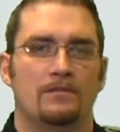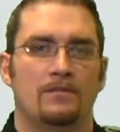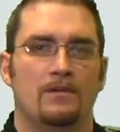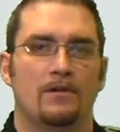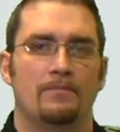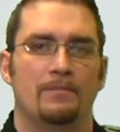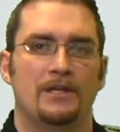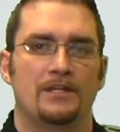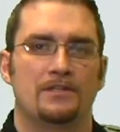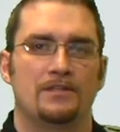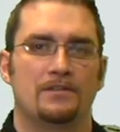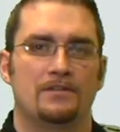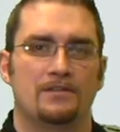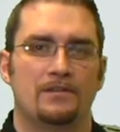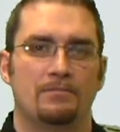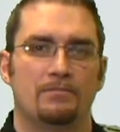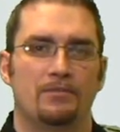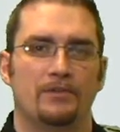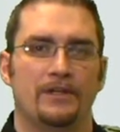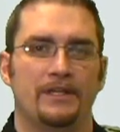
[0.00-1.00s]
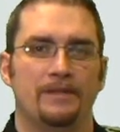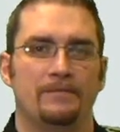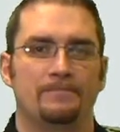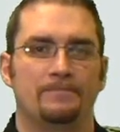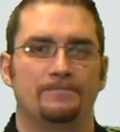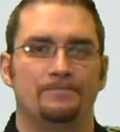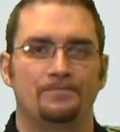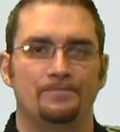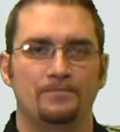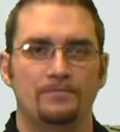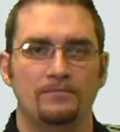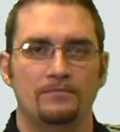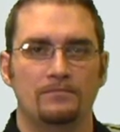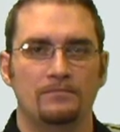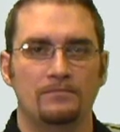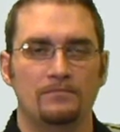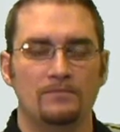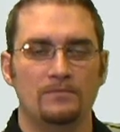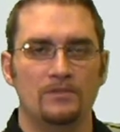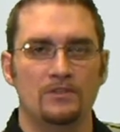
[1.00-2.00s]
Our mesh is complete.
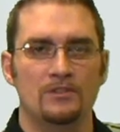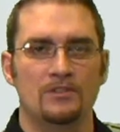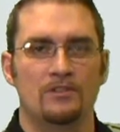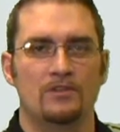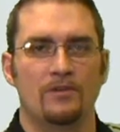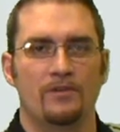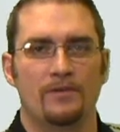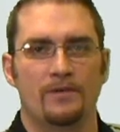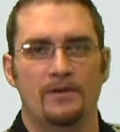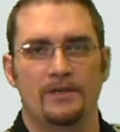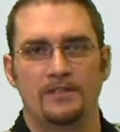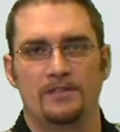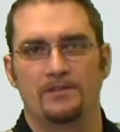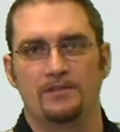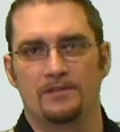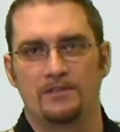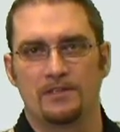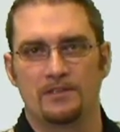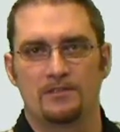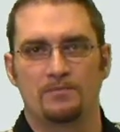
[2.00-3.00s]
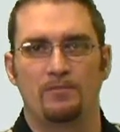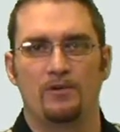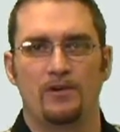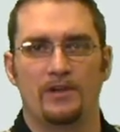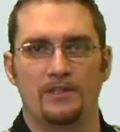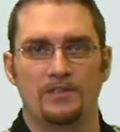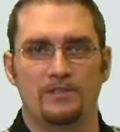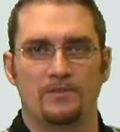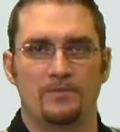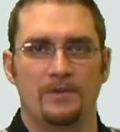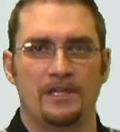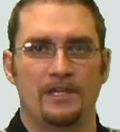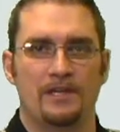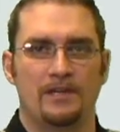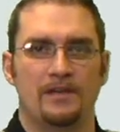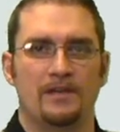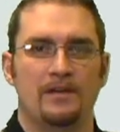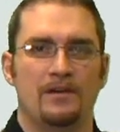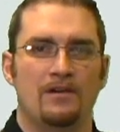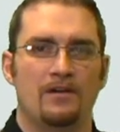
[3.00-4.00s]
So what we want to do at this point is
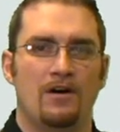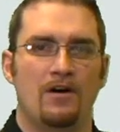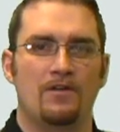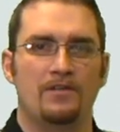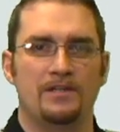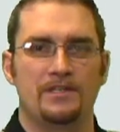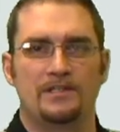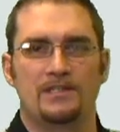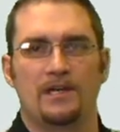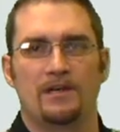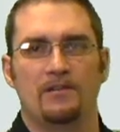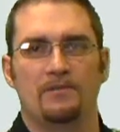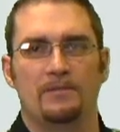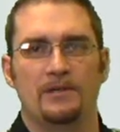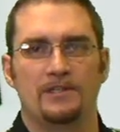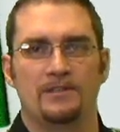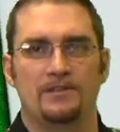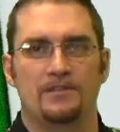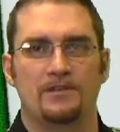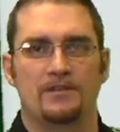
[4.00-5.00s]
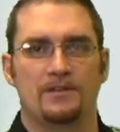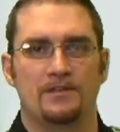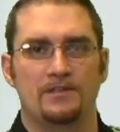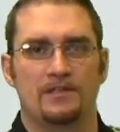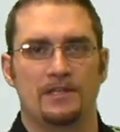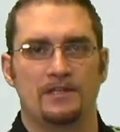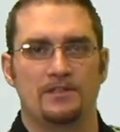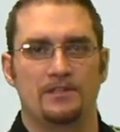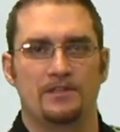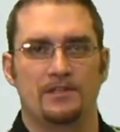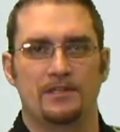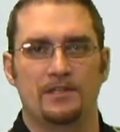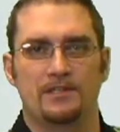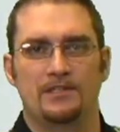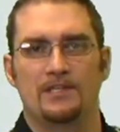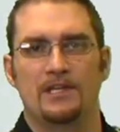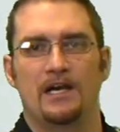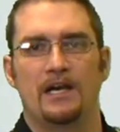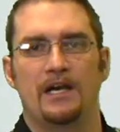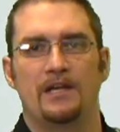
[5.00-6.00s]
we, all these elements are essentially
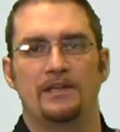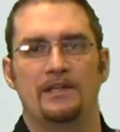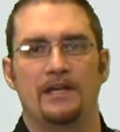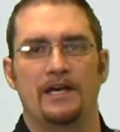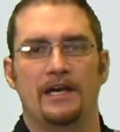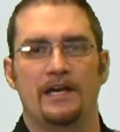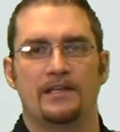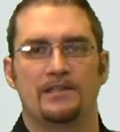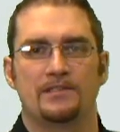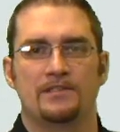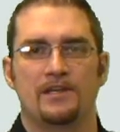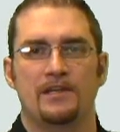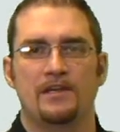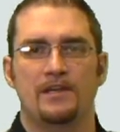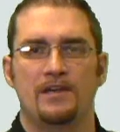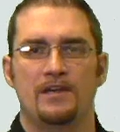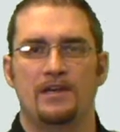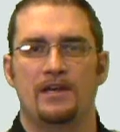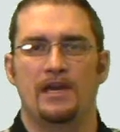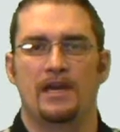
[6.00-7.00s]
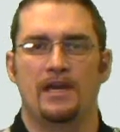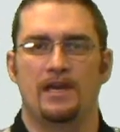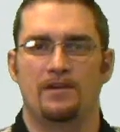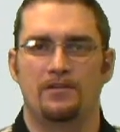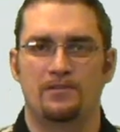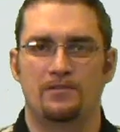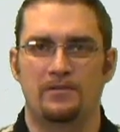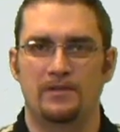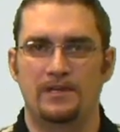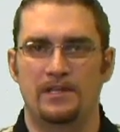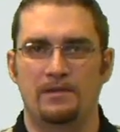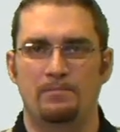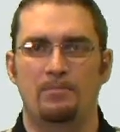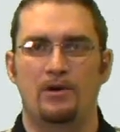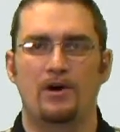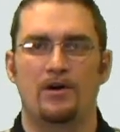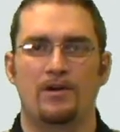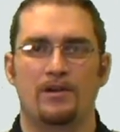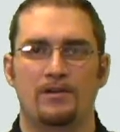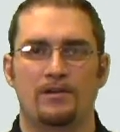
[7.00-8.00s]
assigned as a 3D
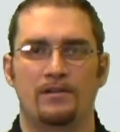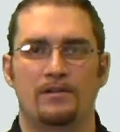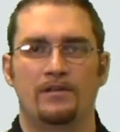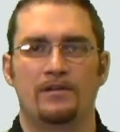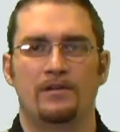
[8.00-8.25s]
part